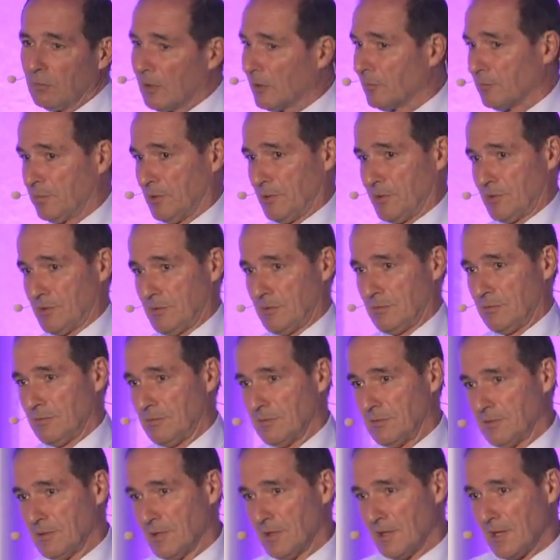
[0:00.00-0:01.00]
one person.
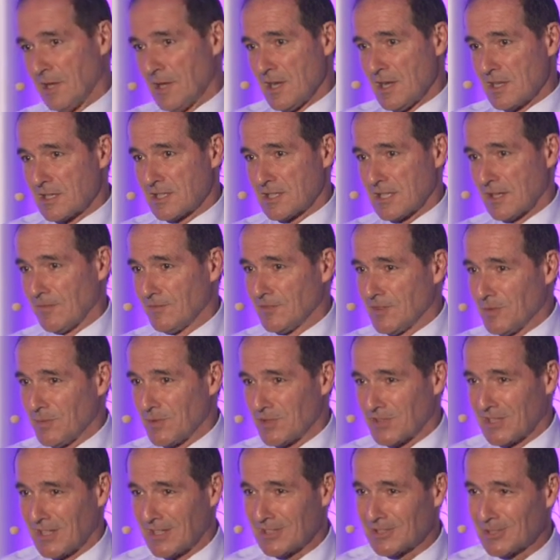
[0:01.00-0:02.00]

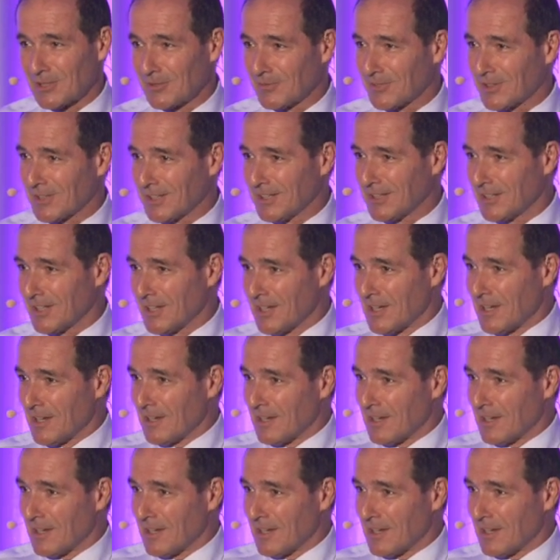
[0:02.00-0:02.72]
70% of the